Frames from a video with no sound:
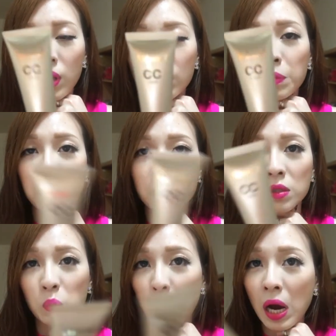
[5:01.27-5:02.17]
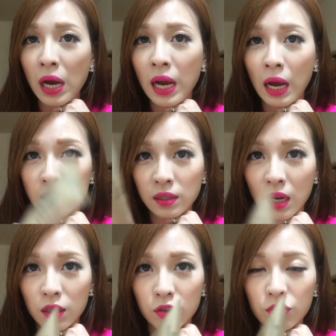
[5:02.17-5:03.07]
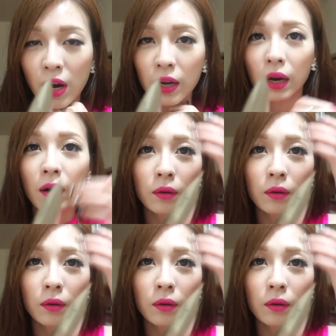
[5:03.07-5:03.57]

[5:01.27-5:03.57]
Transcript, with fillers: one of the reasons why I decided to try it